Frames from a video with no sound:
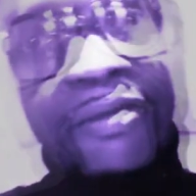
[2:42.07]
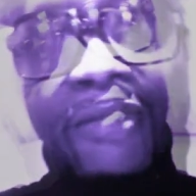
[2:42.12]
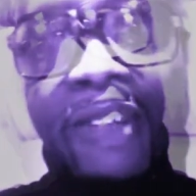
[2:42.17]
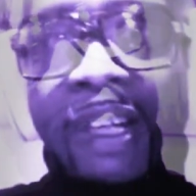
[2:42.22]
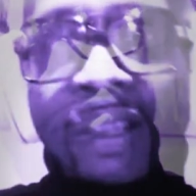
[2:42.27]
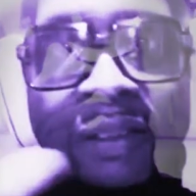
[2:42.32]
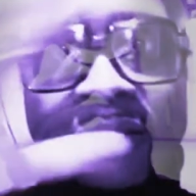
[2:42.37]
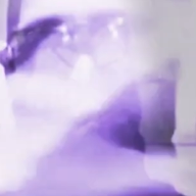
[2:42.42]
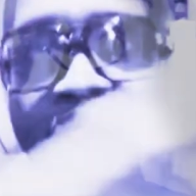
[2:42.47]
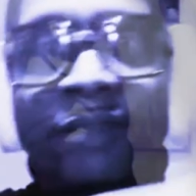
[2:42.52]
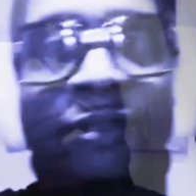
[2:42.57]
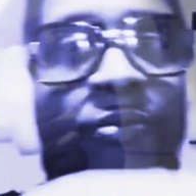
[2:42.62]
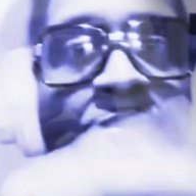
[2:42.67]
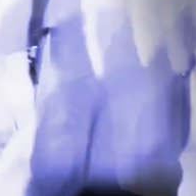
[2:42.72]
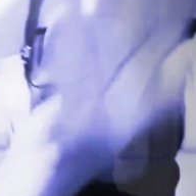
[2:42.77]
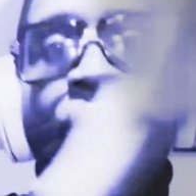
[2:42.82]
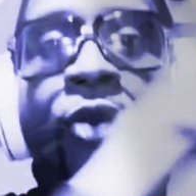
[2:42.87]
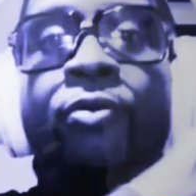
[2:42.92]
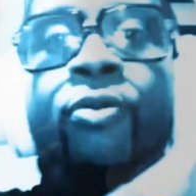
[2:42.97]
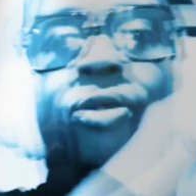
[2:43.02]
So,
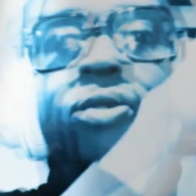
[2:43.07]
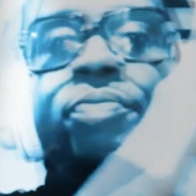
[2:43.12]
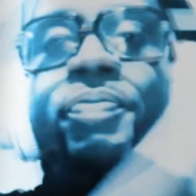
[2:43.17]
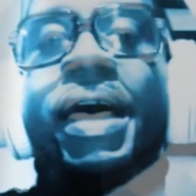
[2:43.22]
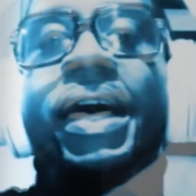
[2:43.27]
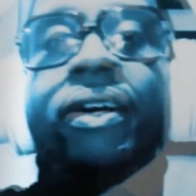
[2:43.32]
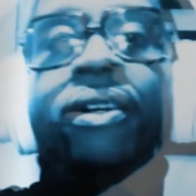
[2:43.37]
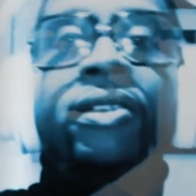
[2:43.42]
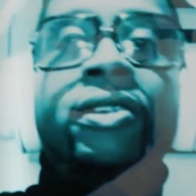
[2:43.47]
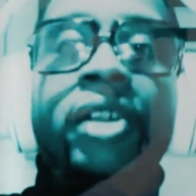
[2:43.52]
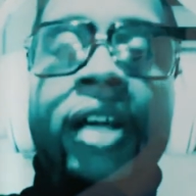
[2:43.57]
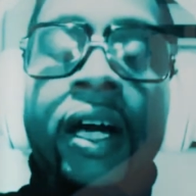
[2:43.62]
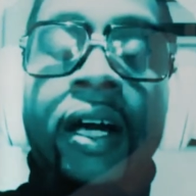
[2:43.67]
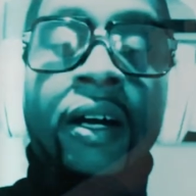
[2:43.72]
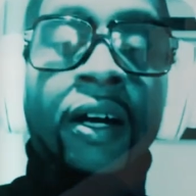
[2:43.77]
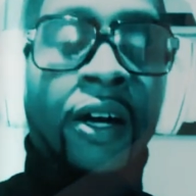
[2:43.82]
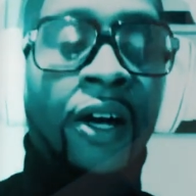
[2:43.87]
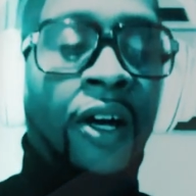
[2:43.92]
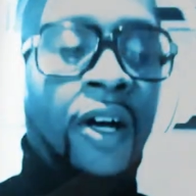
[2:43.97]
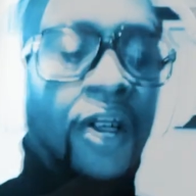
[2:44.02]
it was back in the day.
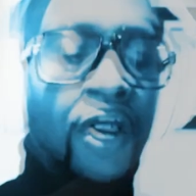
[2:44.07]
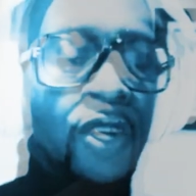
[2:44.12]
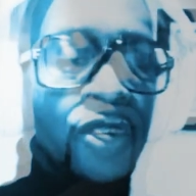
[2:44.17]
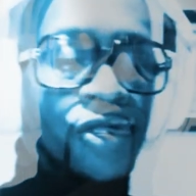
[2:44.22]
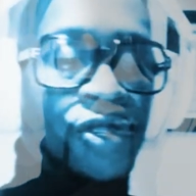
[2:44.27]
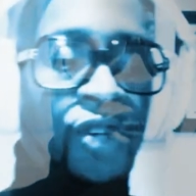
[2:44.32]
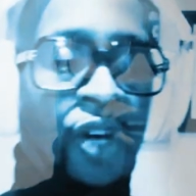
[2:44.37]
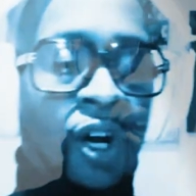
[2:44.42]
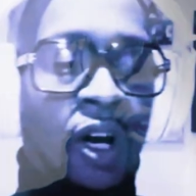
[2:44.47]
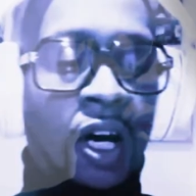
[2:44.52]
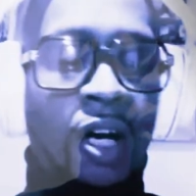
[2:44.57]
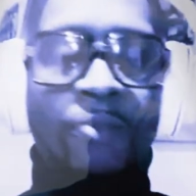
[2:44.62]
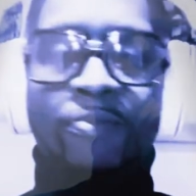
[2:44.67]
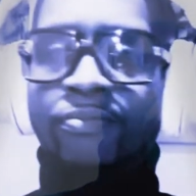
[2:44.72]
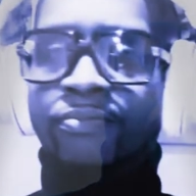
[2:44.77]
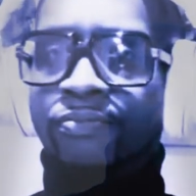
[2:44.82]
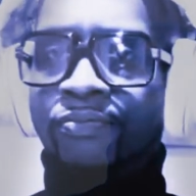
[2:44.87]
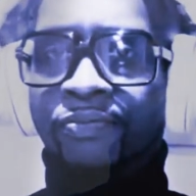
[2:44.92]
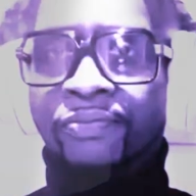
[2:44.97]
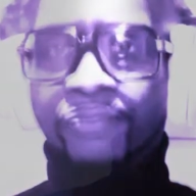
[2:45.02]
So,
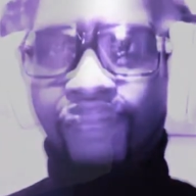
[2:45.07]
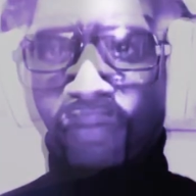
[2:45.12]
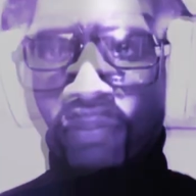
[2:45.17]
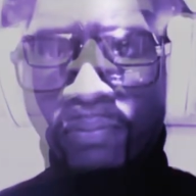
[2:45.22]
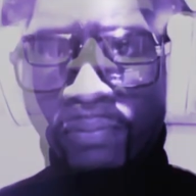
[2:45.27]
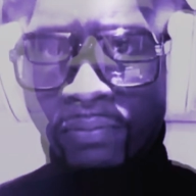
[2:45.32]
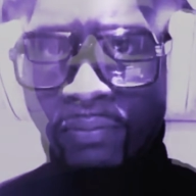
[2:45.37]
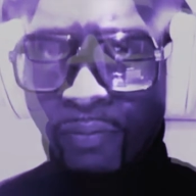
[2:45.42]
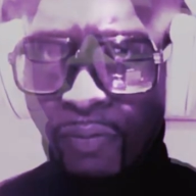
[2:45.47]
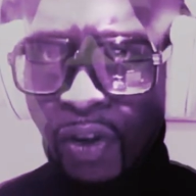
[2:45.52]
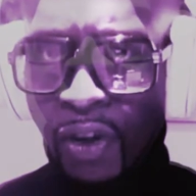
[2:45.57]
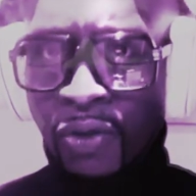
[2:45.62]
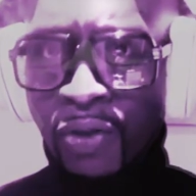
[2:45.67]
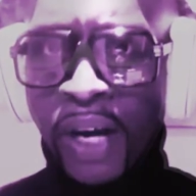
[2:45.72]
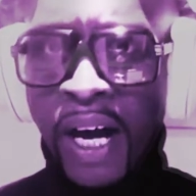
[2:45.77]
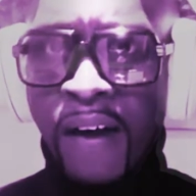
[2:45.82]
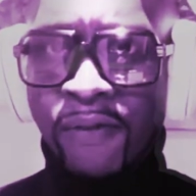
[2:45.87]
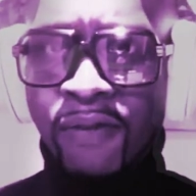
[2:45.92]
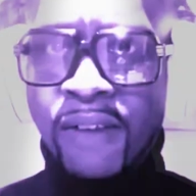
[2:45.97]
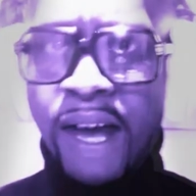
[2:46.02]
you
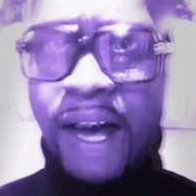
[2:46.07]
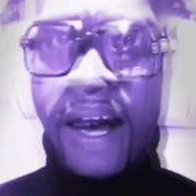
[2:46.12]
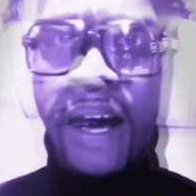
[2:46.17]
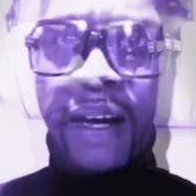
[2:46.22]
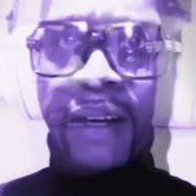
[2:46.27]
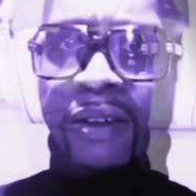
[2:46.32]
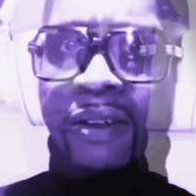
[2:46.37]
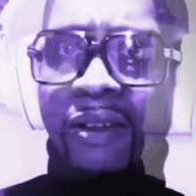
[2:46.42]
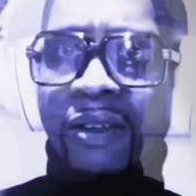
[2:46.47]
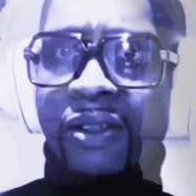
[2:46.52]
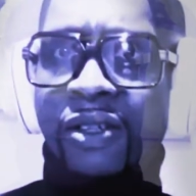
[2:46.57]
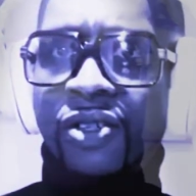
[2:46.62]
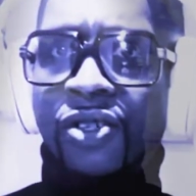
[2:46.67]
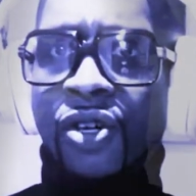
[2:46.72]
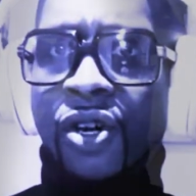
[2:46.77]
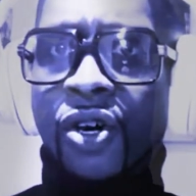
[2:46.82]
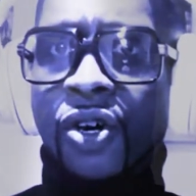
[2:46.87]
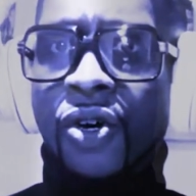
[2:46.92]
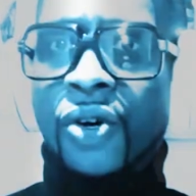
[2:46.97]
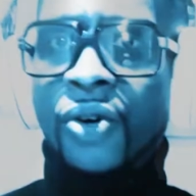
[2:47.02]
have that.
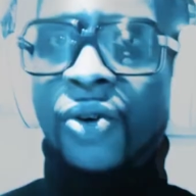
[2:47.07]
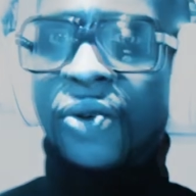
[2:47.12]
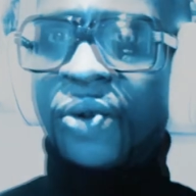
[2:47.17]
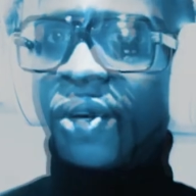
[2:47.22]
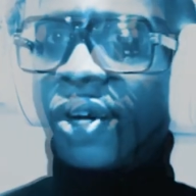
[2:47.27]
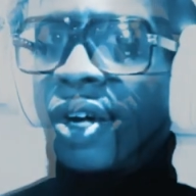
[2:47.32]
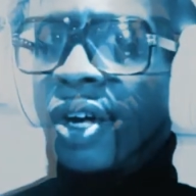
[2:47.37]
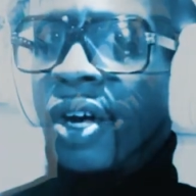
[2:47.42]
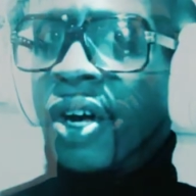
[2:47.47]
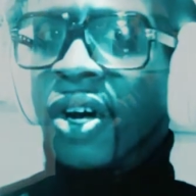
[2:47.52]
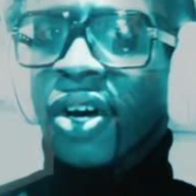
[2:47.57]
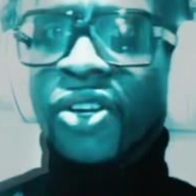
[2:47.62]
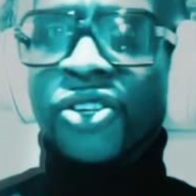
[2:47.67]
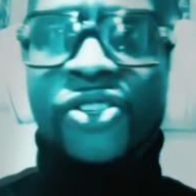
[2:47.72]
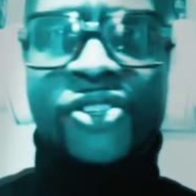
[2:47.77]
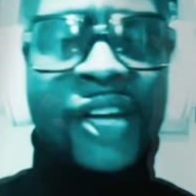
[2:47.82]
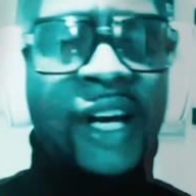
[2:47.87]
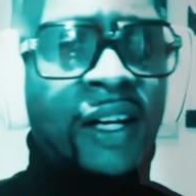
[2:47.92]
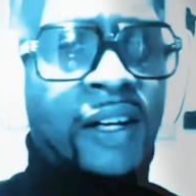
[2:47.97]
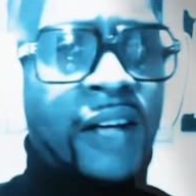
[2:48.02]
So,
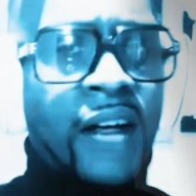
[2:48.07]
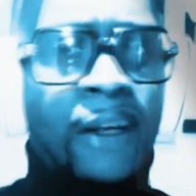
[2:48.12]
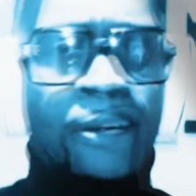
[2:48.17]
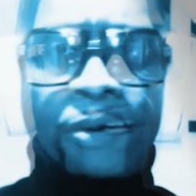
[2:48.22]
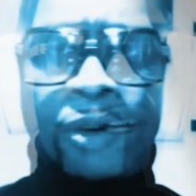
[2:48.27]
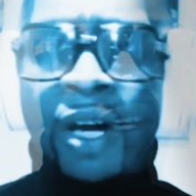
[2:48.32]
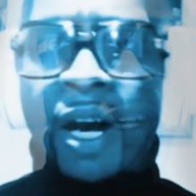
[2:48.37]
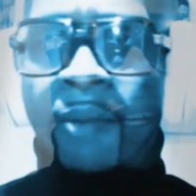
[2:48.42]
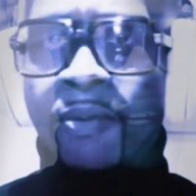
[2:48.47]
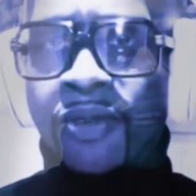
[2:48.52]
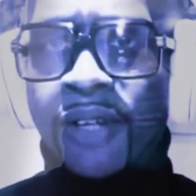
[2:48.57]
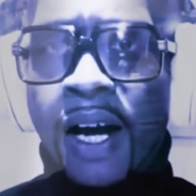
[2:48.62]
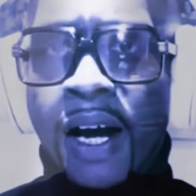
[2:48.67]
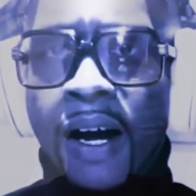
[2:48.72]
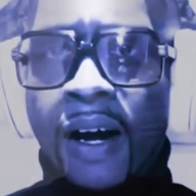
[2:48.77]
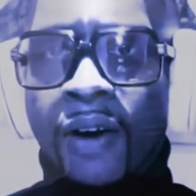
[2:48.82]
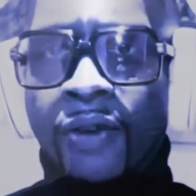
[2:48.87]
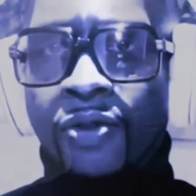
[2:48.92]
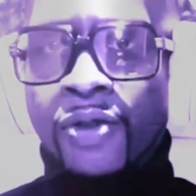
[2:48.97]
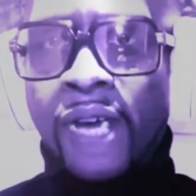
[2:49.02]
second album comes out.
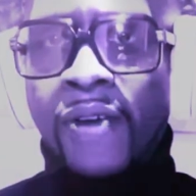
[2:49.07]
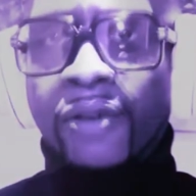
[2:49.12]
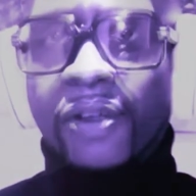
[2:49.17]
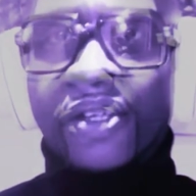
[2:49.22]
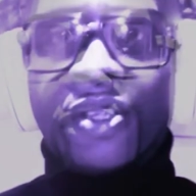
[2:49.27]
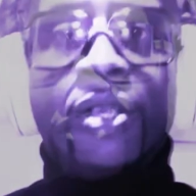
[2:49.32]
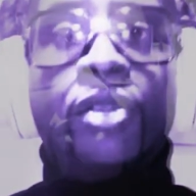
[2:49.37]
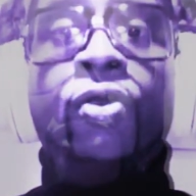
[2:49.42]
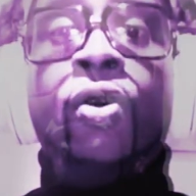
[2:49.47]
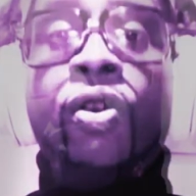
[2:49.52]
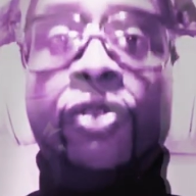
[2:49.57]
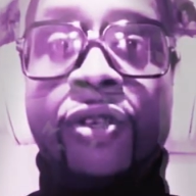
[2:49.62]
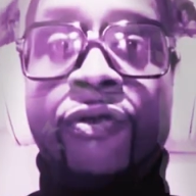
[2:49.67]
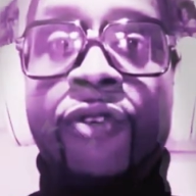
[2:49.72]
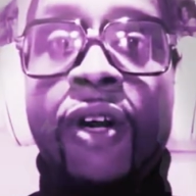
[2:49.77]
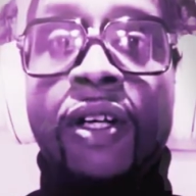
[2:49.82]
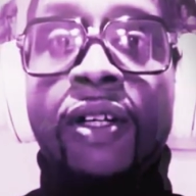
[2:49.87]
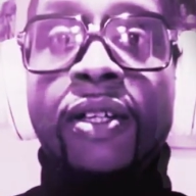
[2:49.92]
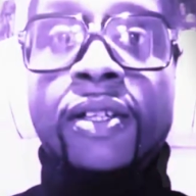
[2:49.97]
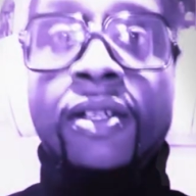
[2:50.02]
It's called The
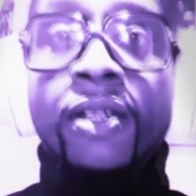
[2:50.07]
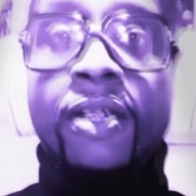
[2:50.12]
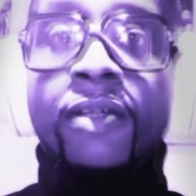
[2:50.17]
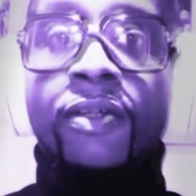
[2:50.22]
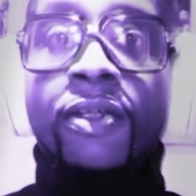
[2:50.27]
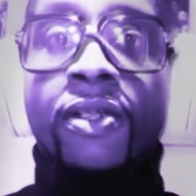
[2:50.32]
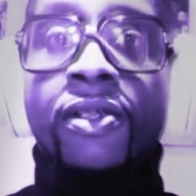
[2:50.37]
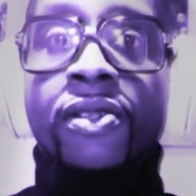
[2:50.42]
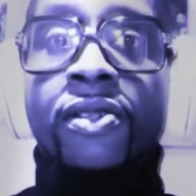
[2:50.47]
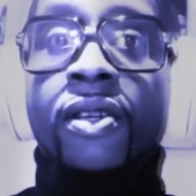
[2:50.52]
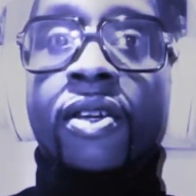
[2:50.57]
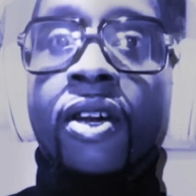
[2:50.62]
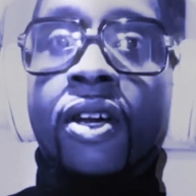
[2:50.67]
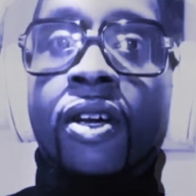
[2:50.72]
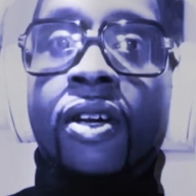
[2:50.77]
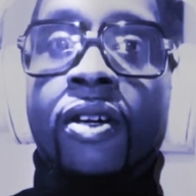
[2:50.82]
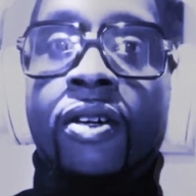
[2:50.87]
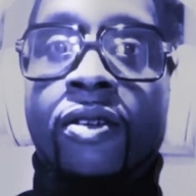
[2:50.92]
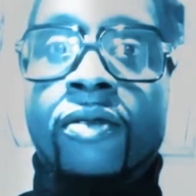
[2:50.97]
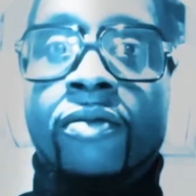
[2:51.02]
Funky Divas,
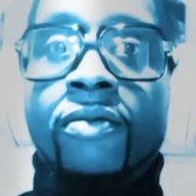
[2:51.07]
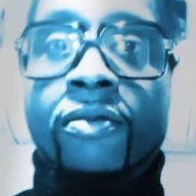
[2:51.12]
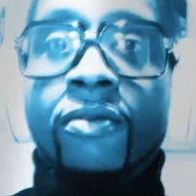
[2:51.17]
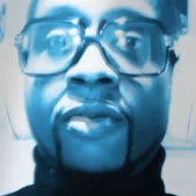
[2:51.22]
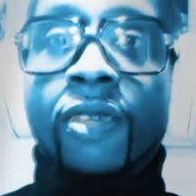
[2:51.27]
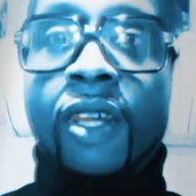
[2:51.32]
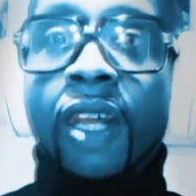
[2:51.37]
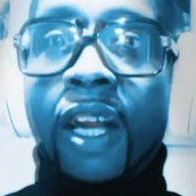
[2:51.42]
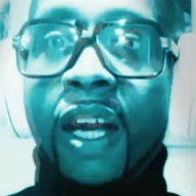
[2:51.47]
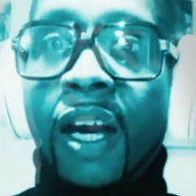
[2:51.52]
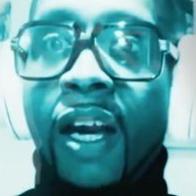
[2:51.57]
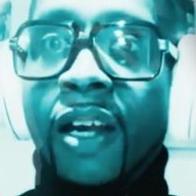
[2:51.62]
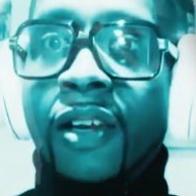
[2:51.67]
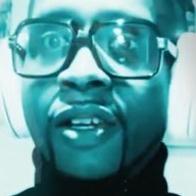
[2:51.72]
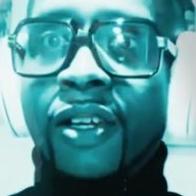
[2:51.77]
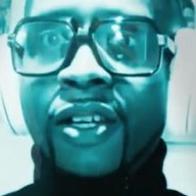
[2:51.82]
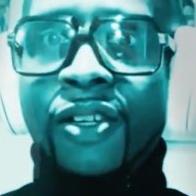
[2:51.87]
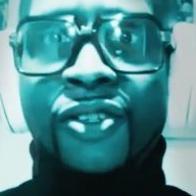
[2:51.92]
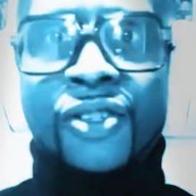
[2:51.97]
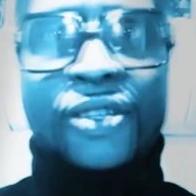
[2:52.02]
and
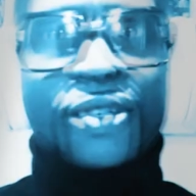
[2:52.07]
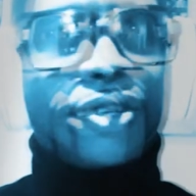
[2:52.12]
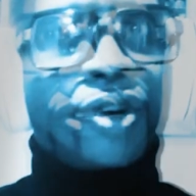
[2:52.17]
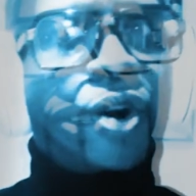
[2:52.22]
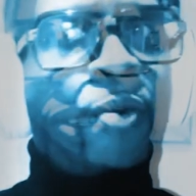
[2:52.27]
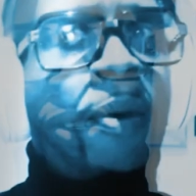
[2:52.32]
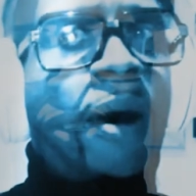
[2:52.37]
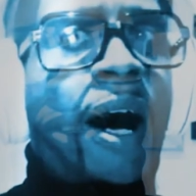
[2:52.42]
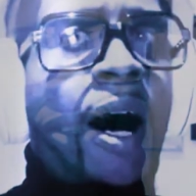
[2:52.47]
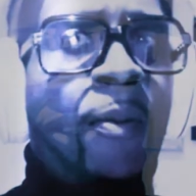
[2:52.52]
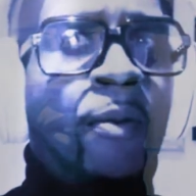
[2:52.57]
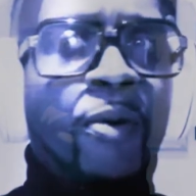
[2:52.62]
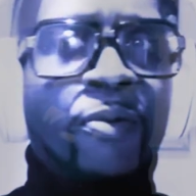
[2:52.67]
it's a dope album.